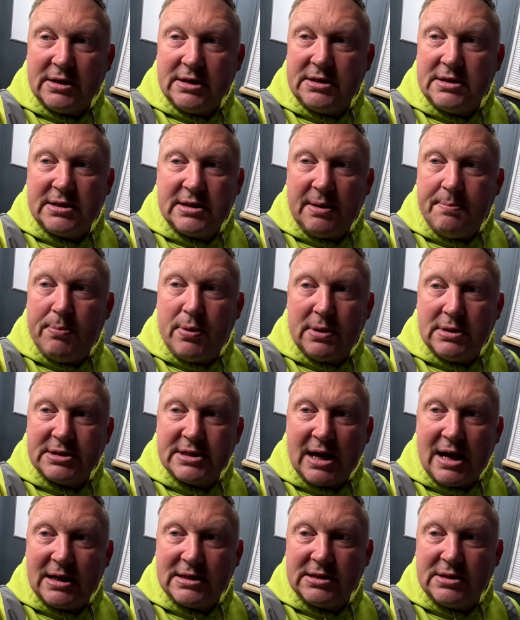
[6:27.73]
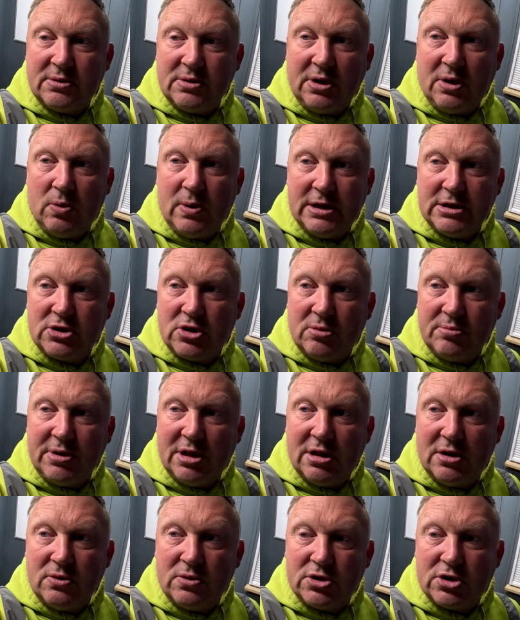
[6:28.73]
It's simple as that. You win some,
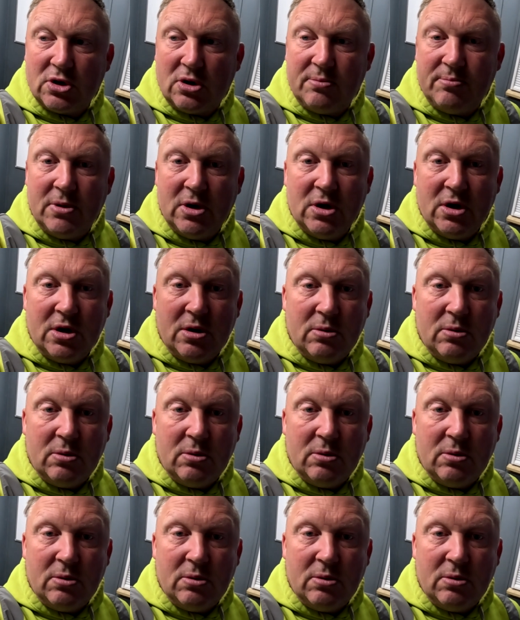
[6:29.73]
you lose some.